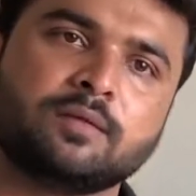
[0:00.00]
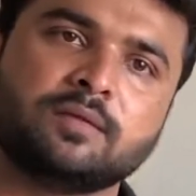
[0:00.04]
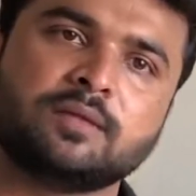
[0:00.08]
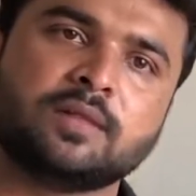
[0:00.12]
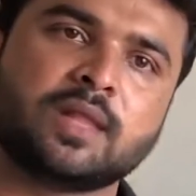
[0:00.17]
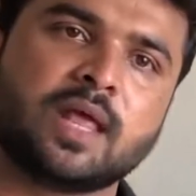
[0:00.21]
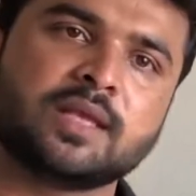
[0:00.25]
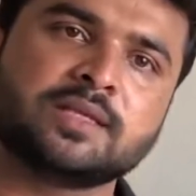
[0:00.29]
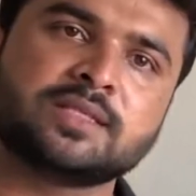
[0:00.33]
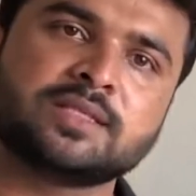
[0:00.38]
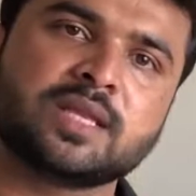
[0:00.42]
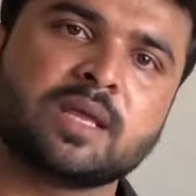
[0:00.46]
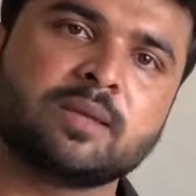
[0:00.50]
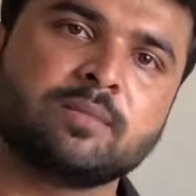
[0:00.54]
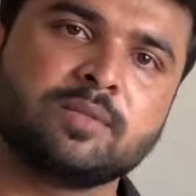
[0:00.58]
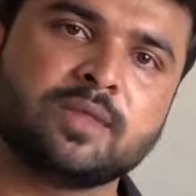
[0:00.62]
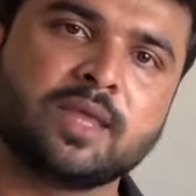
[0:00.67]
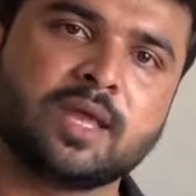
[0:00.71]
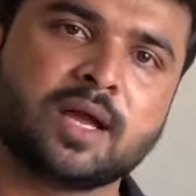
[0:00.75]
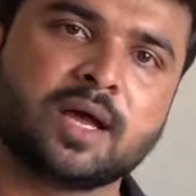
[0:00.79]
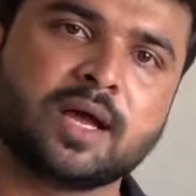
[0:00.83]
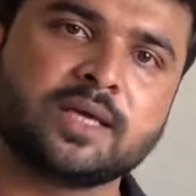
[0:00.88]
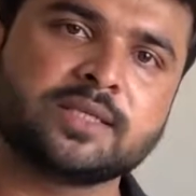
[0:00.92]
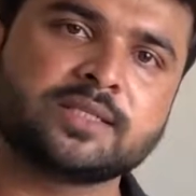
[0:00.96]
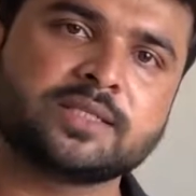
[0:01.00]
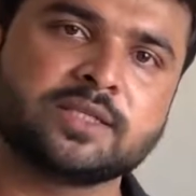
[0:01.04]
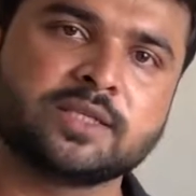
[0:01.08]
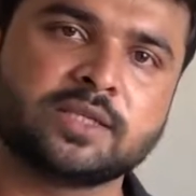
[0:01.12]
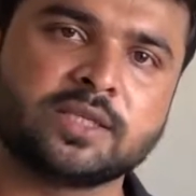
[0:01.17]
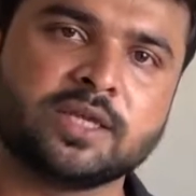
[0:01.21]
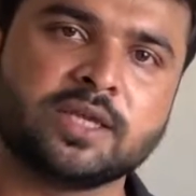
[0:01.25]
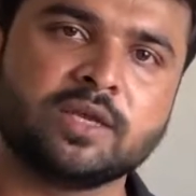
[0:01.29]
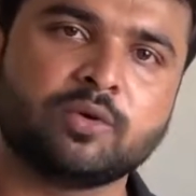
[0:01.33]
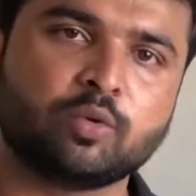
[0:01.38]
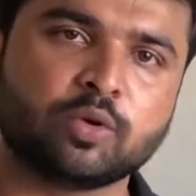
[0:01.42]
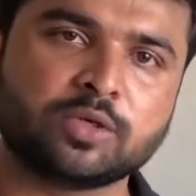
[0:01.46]
last time they
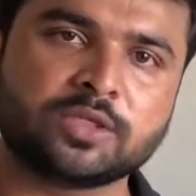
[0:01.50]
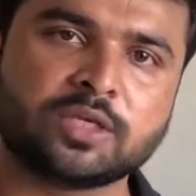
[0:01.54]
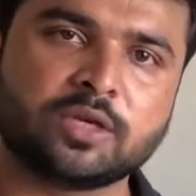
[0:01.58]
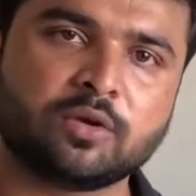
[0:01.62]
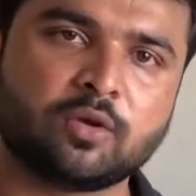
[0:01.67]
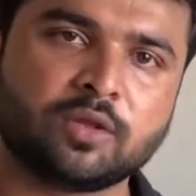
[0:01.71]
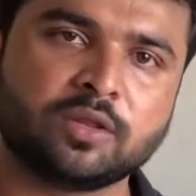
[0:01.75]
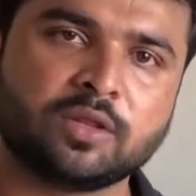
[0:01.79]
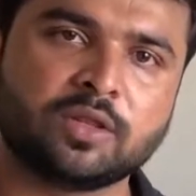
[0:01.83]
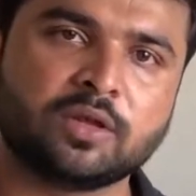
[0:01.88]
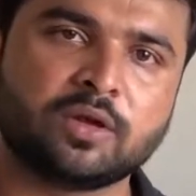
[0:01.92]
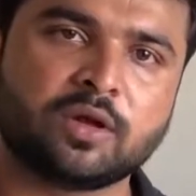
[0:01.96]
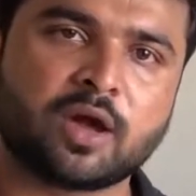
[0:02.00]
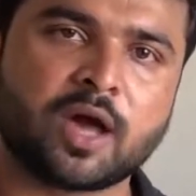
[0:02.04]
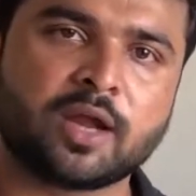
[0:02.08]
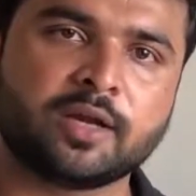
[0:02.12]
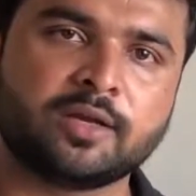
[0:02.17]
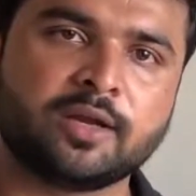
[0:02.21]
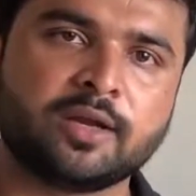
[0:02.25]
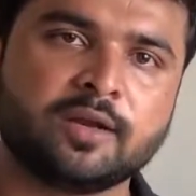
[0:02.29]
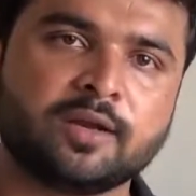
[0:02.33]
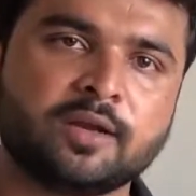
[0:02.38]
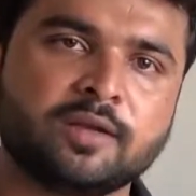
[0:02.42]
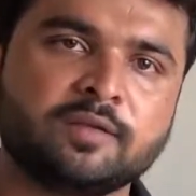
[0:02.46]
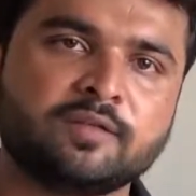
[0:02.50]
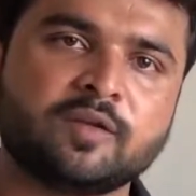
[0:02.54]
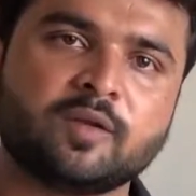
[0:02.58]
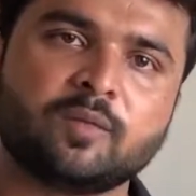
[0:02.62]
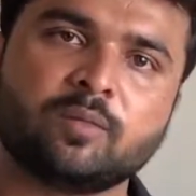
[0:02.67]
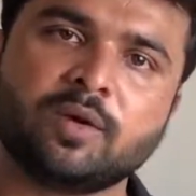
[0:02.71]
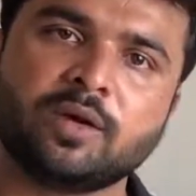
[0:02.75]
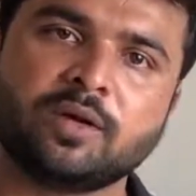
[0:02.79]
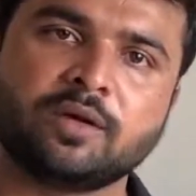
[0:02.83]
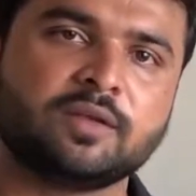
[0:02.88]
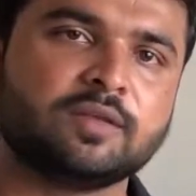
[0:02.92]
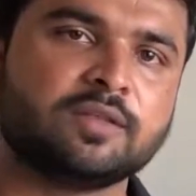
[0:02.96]
asked 3 questions on the art and
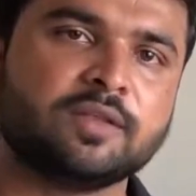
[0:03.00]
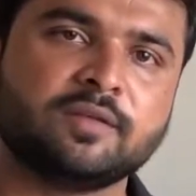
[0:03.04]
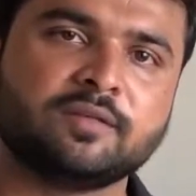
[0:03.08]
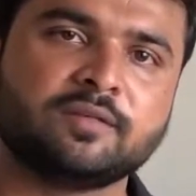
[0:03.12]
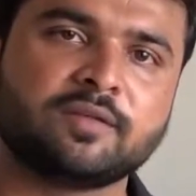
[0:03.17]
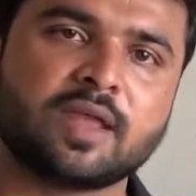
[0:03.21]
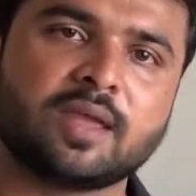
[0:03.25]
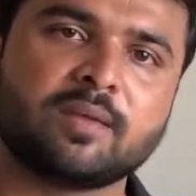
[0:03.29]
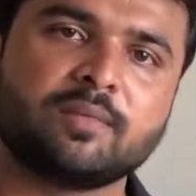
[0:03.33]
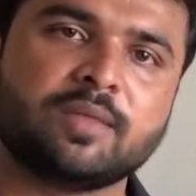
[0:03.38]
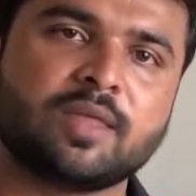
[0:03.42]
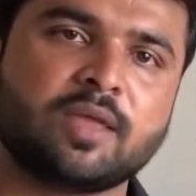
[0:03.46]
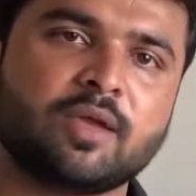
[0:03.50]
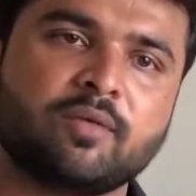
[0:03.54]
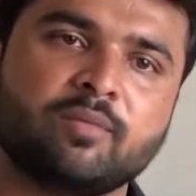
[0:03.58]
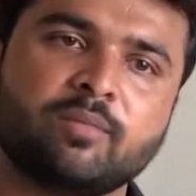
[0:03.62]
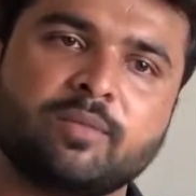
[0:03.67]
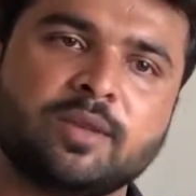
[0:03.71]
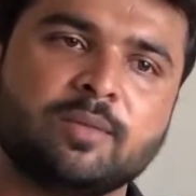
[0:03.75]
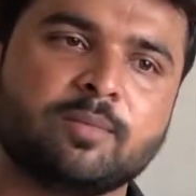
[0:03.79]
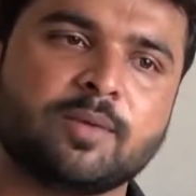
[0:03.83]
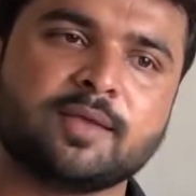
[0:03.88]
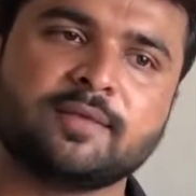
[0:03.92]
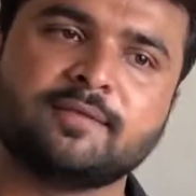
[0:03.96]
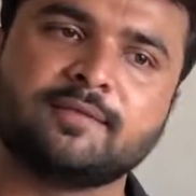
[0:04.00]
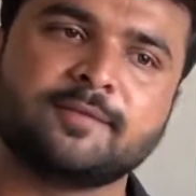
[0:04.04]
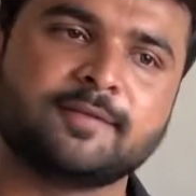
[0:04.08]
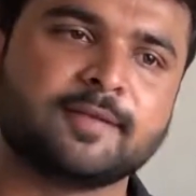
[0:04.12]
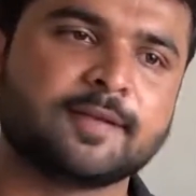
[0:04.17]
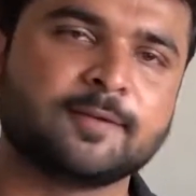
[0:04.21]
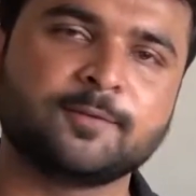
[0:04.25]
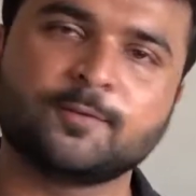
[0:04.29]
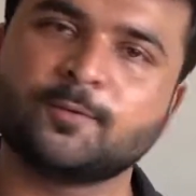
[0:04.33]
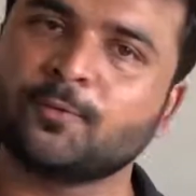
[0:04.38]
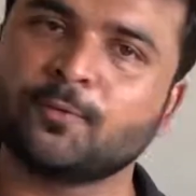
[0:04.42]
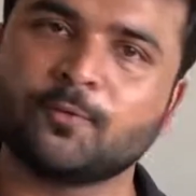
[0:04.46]
culture, but this time they have
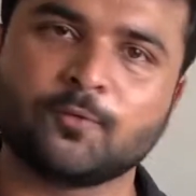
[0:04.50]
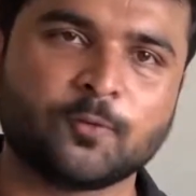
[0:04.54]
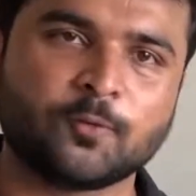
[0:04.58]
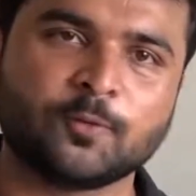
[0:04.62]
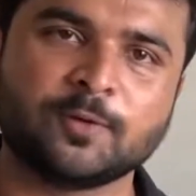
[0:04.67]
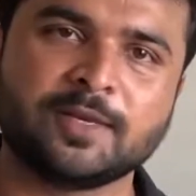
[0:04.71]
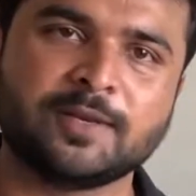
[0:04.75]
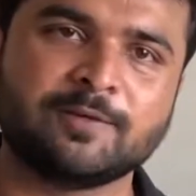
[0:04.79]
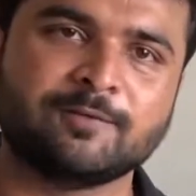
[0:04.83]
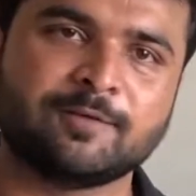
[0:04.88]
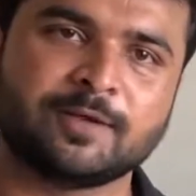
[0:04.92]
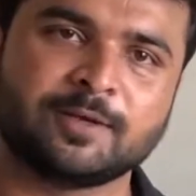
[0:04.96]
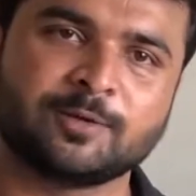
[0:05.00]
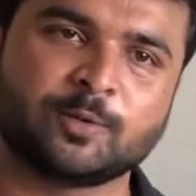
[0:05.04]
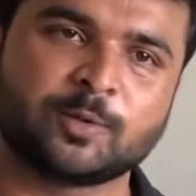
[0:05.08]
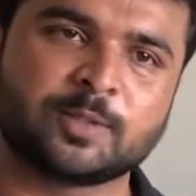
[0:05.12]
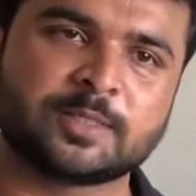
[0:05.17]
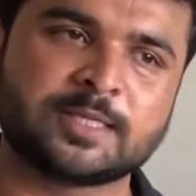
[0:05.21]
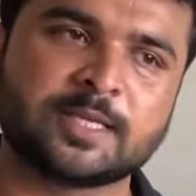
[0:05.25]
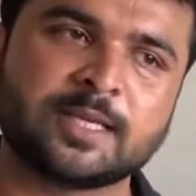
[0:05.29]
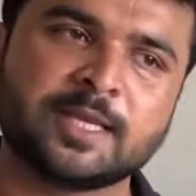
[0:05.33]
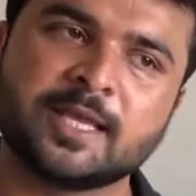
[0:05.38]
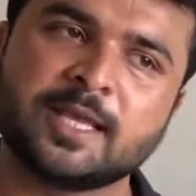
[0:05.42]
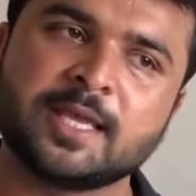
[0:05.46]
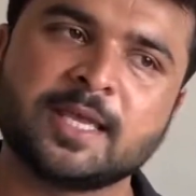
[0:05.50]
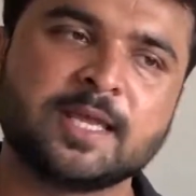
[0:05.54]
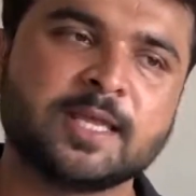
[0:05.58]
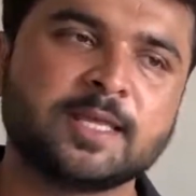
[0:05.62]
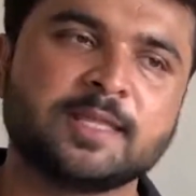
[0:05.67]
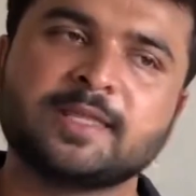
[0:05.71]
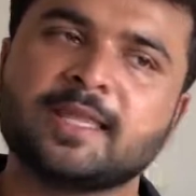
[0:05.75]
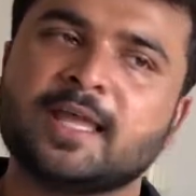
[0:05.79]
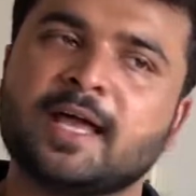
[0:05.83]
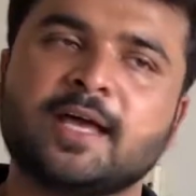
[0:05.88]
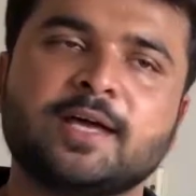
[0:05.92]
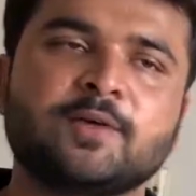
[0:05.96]
minimized it to only 1 question.
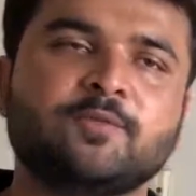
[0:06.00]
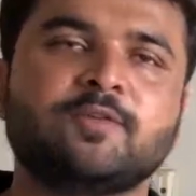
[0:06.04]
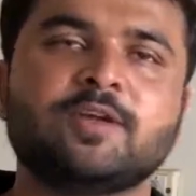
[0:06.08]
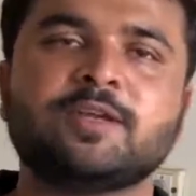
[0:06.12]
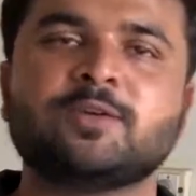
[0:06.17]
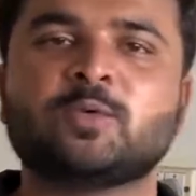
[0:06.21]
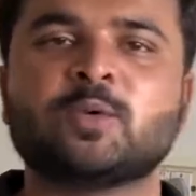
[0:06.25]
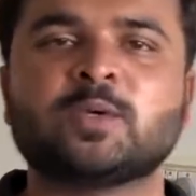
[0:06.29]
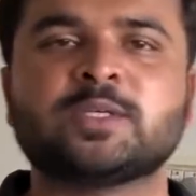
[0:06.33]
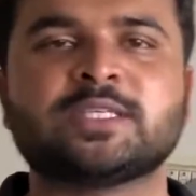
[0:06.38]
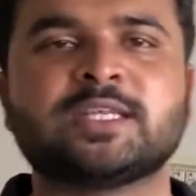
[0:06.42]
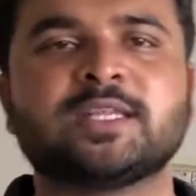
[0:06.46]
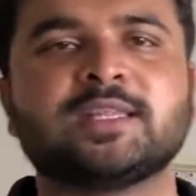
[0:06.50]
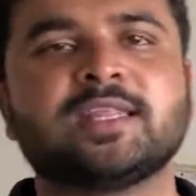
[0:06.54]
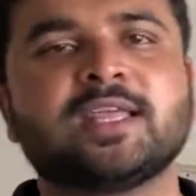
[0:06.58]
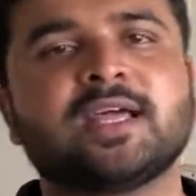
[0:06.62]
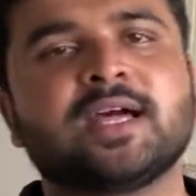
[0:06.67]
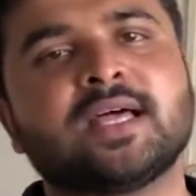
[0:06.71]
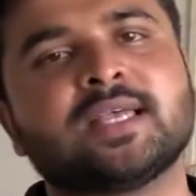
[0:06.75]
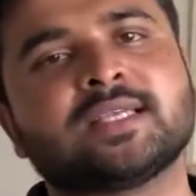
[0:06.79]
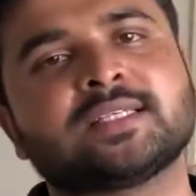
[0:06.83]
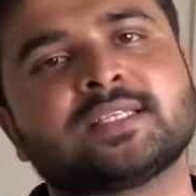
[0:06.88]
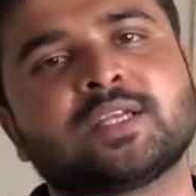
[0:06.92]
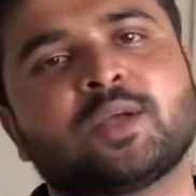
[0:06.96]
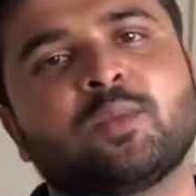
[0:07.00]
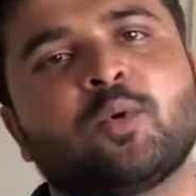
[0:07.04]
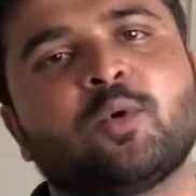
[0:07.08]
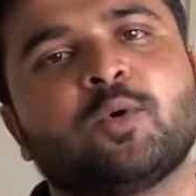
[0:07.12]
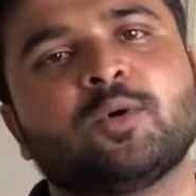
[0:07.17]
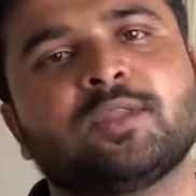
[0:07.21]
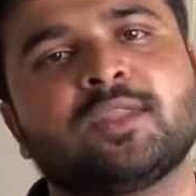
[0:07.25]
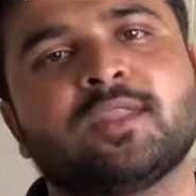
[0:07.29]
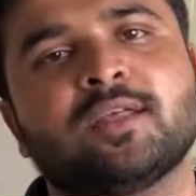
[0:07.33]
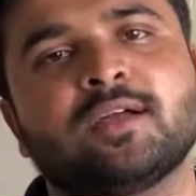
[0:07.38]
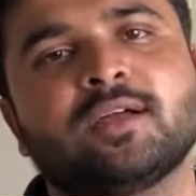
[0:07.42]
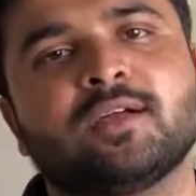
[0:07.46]
One question they asked
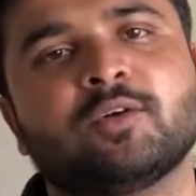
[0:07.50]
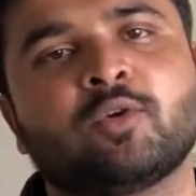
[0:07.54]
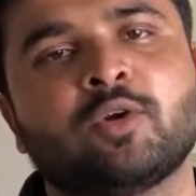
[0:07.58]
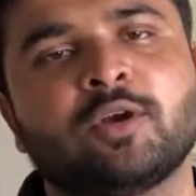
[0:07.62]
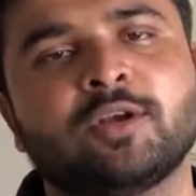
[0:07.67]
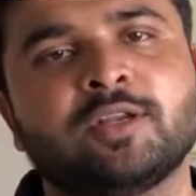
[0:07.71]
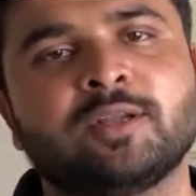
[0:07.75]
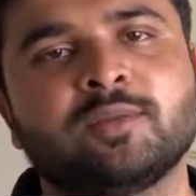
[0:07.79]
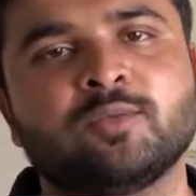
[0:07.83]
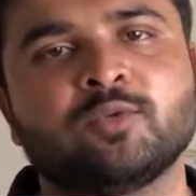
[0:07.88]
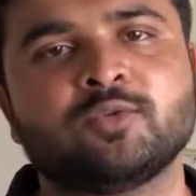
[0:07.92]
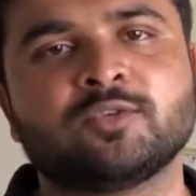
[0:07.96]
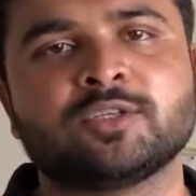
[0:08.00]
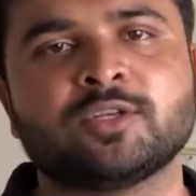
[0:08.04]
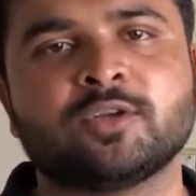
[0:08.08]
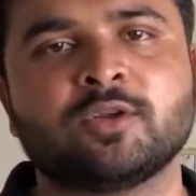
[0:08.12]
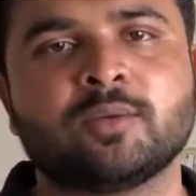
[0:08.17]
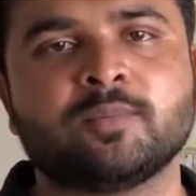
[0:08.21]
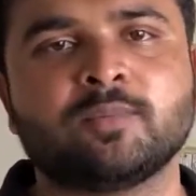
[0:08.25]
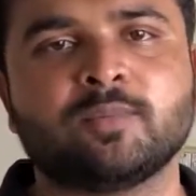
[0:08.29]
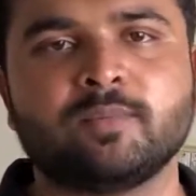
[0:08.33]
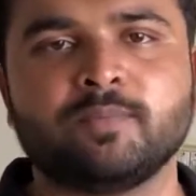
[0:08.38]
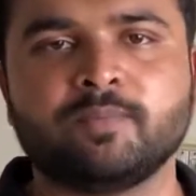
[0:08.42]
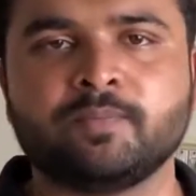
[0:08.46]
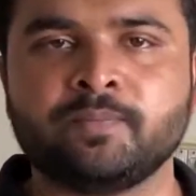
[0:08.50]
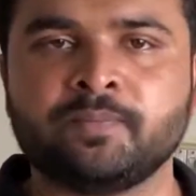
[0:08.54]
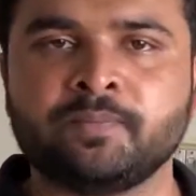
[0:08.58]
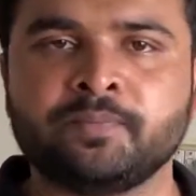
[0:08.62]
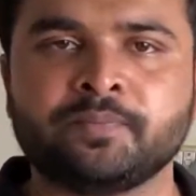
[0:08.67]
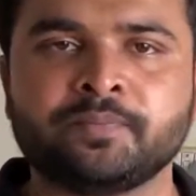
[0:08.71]
about the contribution of